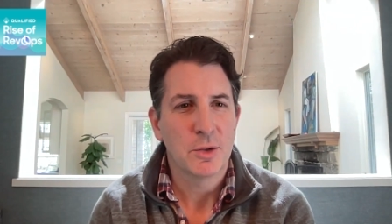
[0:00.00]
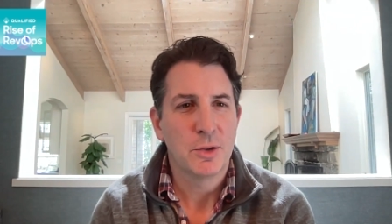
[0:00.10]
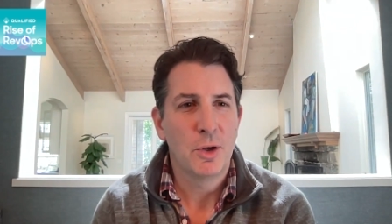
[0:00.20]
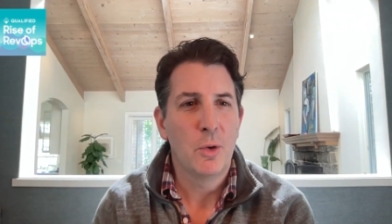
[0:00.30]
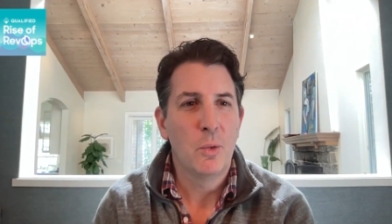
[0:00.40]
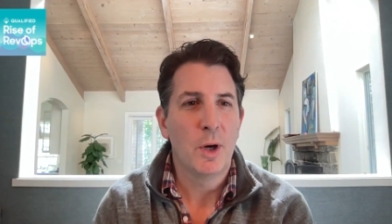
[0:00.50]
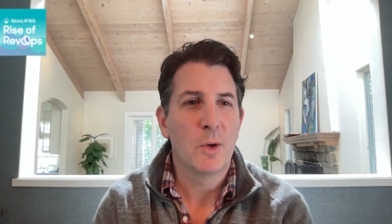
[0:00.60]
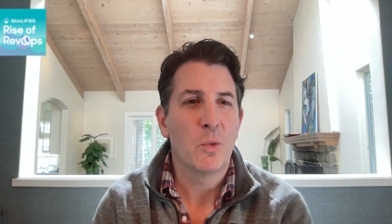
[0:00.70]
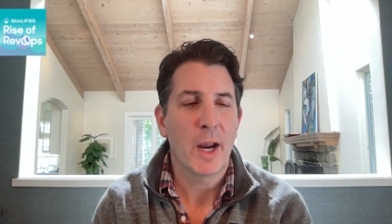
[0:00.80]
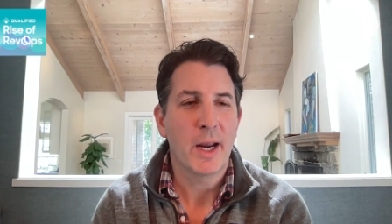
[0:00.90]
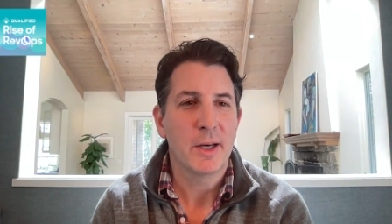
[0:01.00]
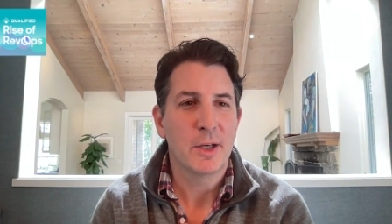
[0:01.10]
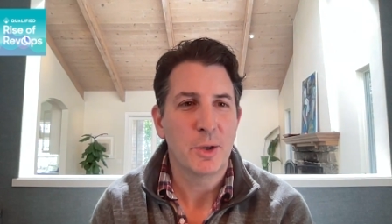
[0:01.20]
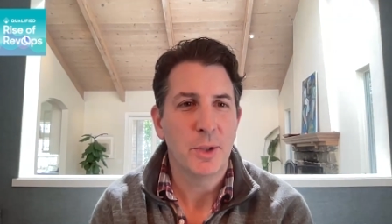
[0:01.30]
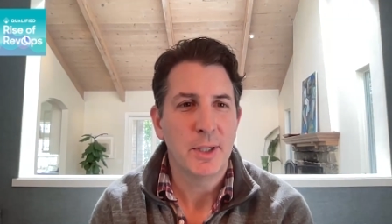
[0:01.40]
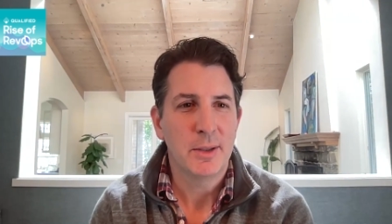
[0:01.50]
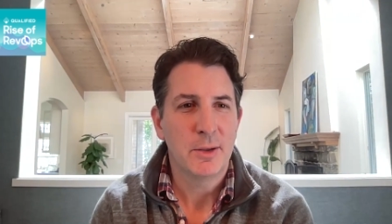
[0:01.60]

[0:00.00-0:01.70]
There's no one way to do it.